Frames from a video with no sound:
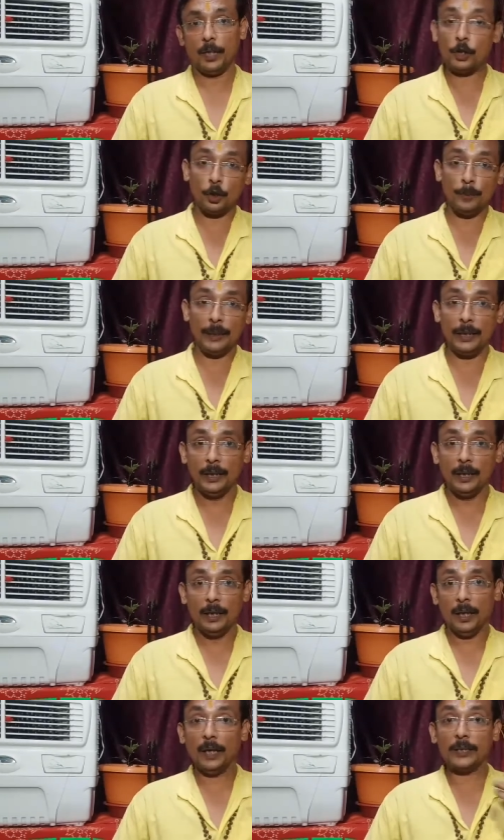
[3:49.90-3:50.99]
It will be
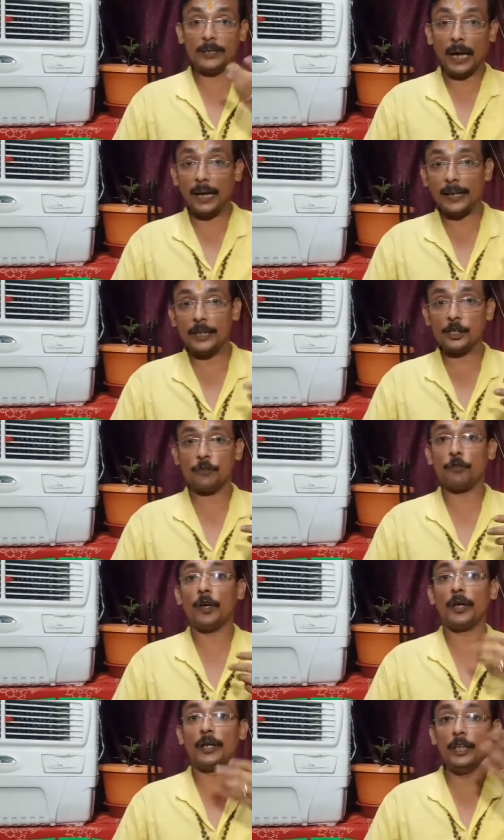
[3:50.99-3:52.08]
a challenge
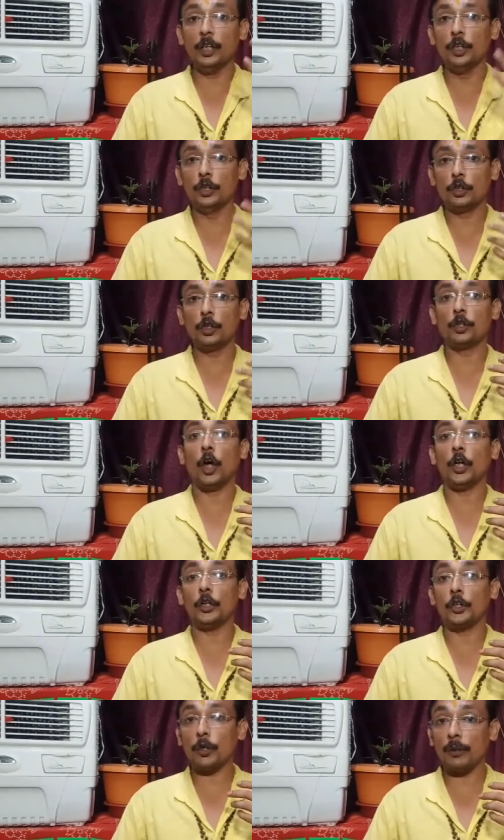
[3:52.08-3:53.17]
for you to
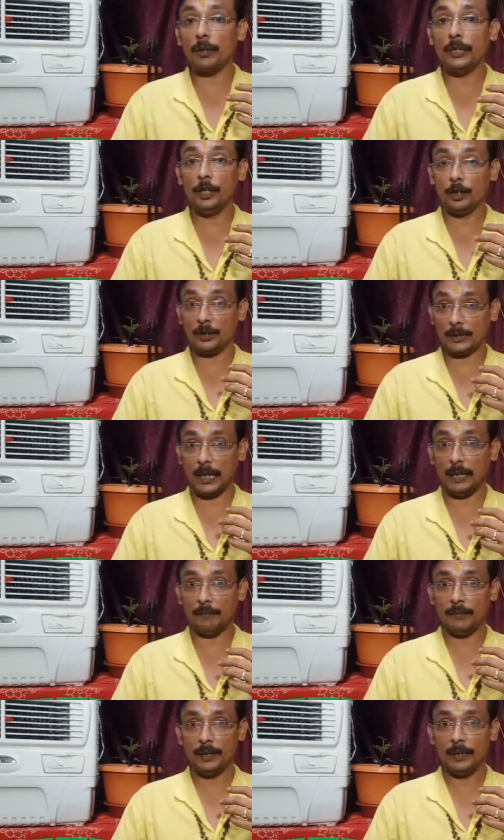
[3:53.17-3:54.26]
control
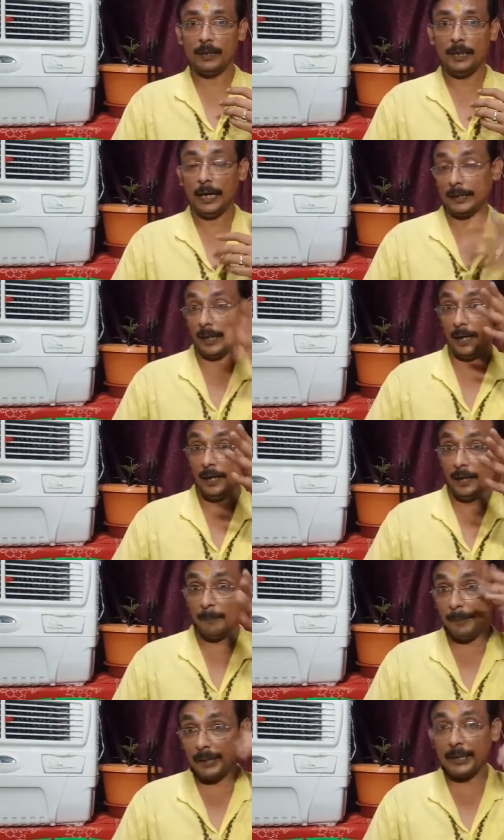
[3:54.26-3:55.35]
yourself at the
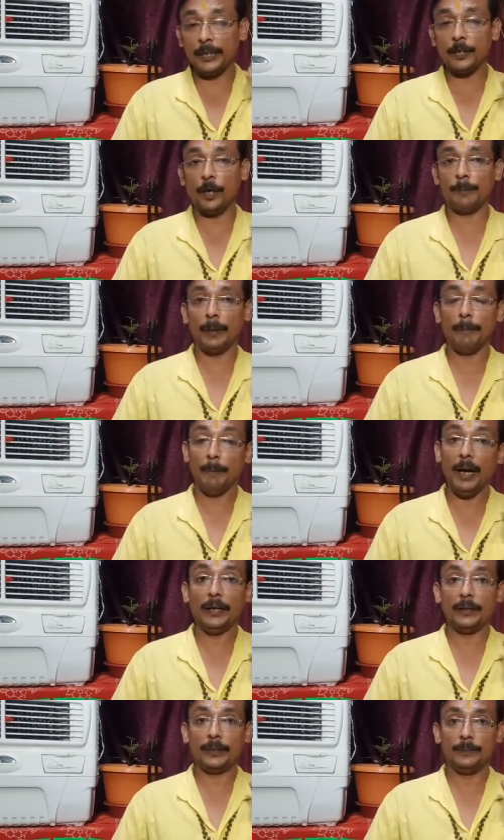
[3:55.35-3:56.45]
beginning of the
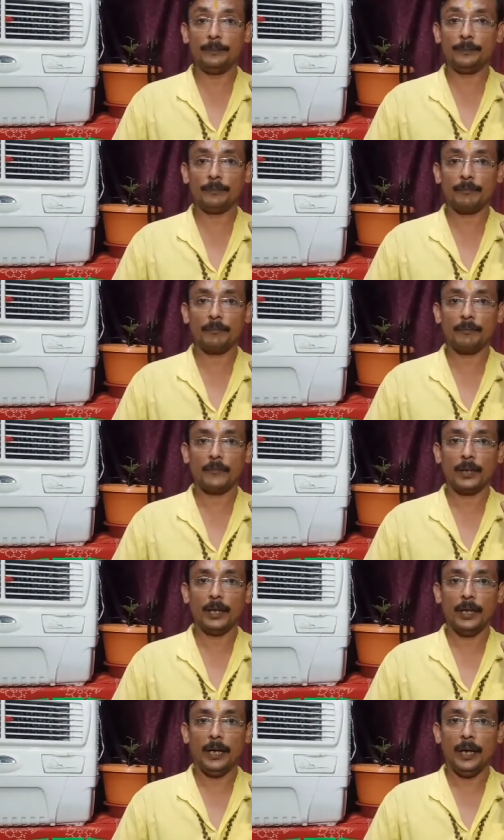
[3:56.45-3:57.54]
month,
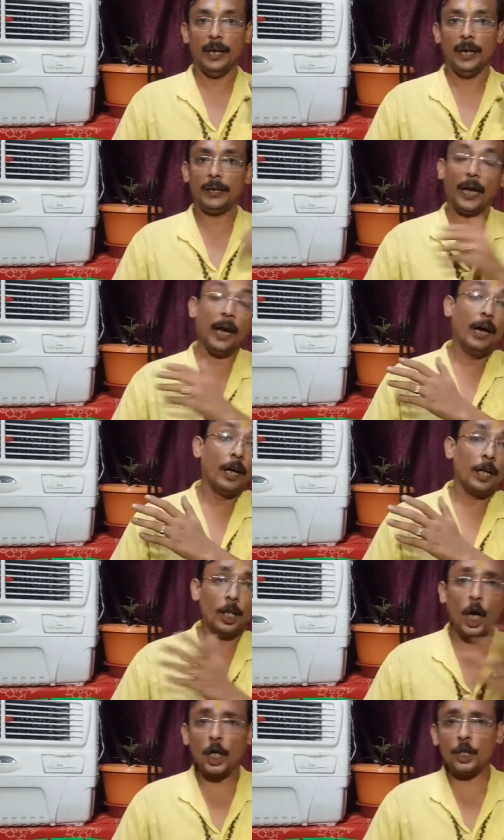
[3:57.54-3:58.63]
and a
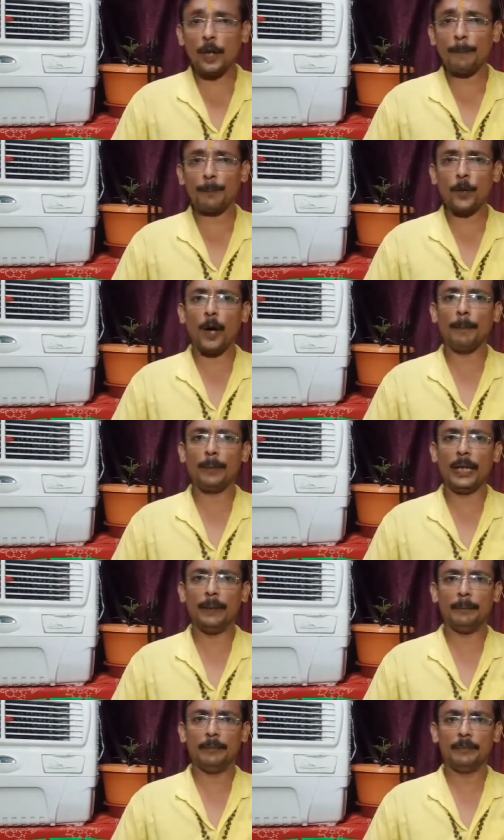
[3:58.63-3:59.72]
lot of
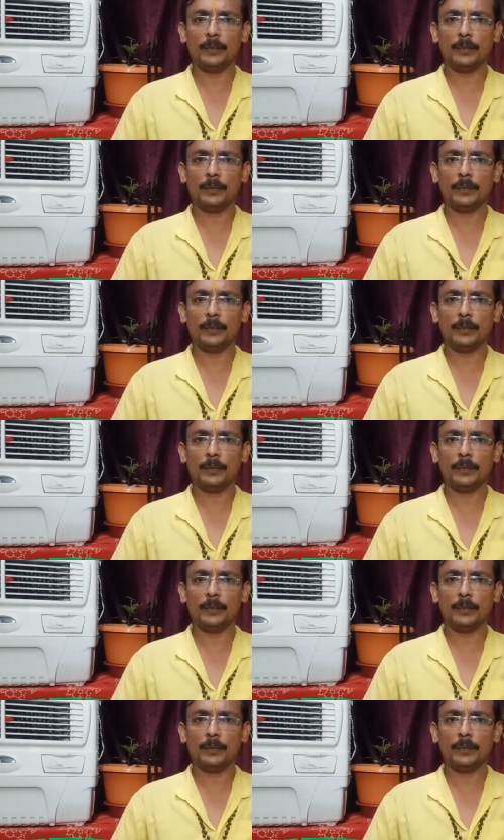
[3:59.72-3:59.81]
problem